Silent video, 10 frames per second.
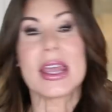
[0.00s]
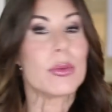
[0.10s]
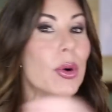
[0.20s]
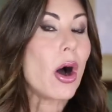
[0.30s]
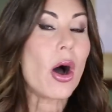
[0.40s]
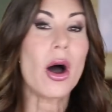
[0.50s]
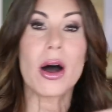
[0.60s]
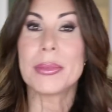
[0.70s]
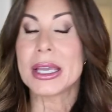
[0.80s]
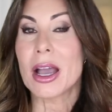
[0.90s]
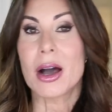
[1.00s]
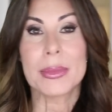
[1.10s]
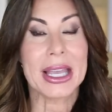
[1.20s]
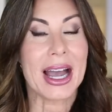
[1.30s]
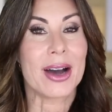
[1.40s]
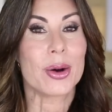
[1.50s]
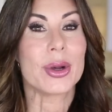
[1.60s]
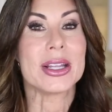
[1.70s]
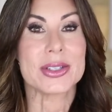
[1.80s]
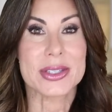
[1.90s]
they will all be coming
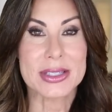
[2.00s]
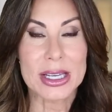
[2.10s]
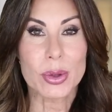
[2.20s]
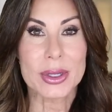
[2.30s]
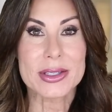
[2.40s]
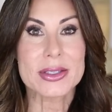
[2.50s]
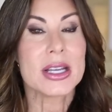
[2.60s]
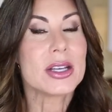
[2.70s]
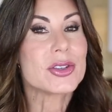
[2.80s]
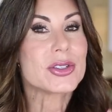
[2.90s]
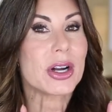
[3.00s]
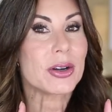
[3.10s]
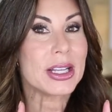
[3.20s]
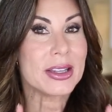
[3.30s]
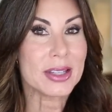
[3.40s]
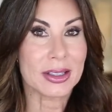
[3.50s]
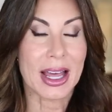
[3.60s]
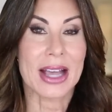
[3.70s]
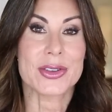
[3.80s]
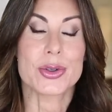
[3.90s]
out in sequence starting the
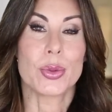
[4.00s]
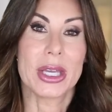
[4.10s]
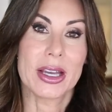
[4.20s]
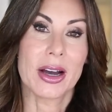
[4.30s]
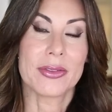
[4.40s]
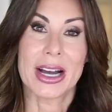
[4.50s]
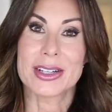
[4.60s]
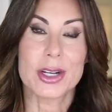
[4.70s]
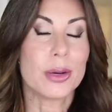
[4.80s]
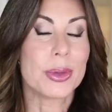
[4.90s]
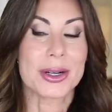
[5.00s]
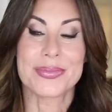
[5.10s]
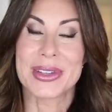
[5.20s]
last week of October.